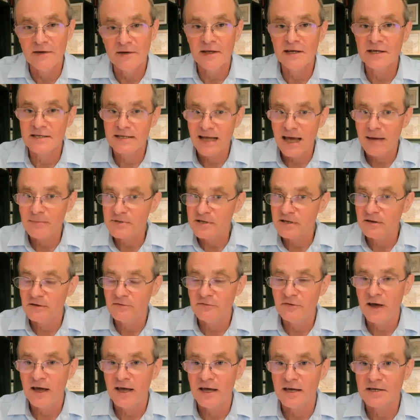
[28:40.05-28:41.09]
And these slaps in the
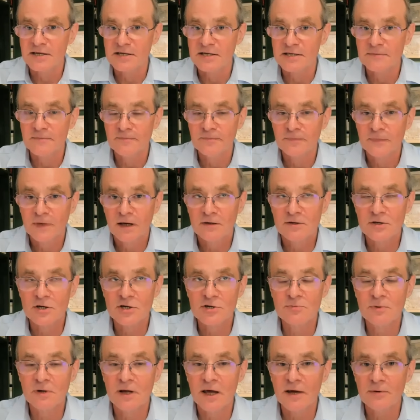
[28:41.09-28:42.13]
face,
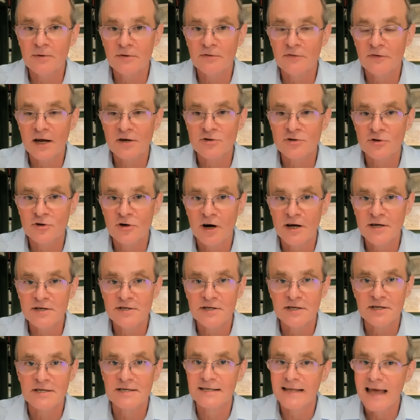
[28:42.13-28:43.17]
just like with financial
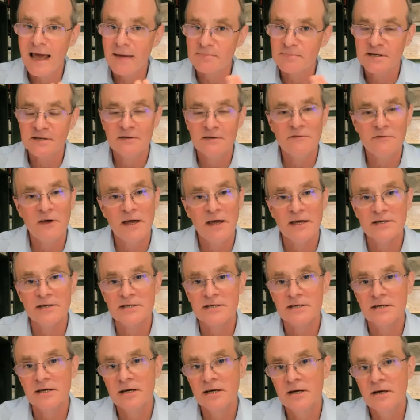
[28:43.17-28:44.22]
crises, slaps in the
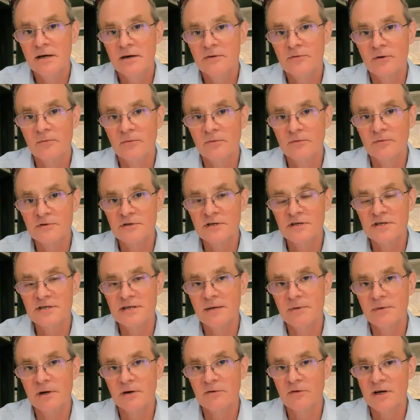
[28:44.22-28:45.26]
face from
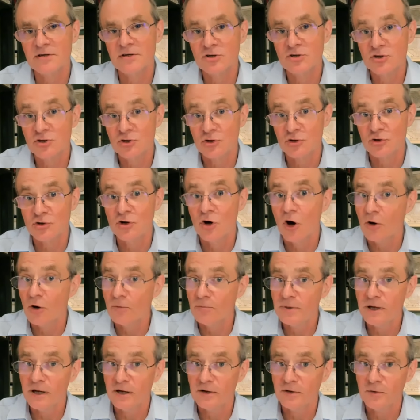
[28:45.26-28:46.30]
systemic risk should
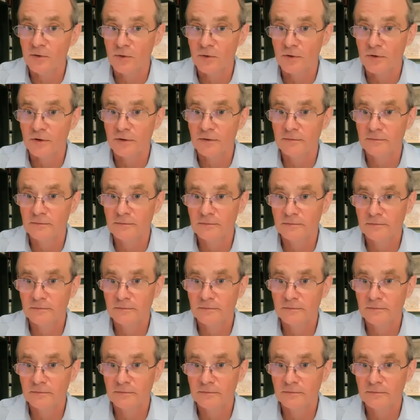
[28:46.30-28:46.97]
not be ignored.